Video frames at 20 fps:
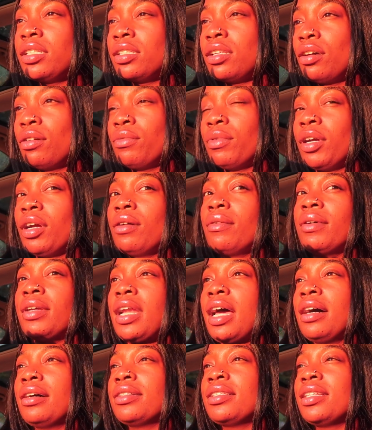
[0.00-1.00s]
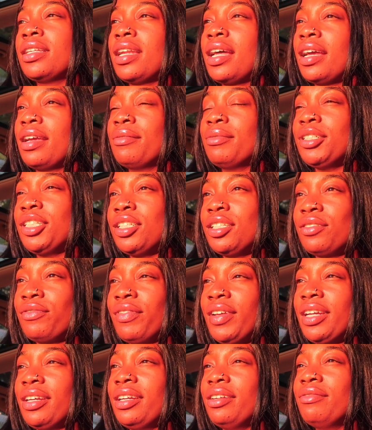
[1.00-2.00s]
so we're going out tonight, which is
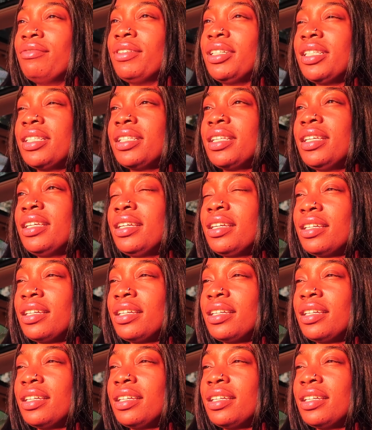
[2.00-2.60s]
very risky